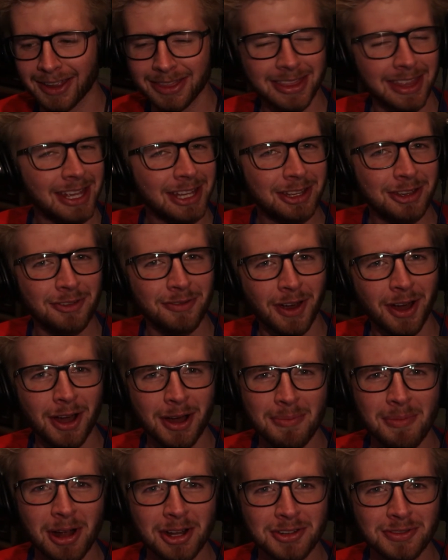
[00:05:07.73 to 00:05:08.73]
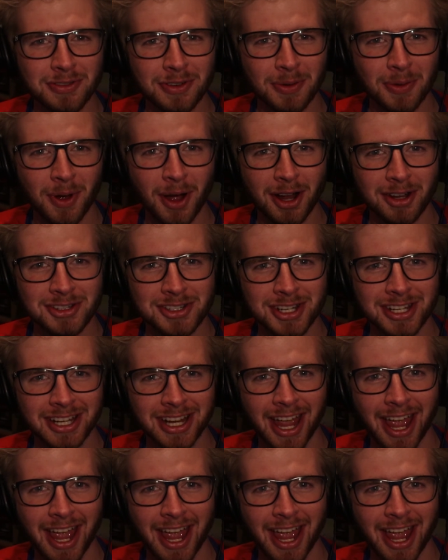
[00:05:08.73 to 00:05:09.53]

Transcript: Thank you very much for watching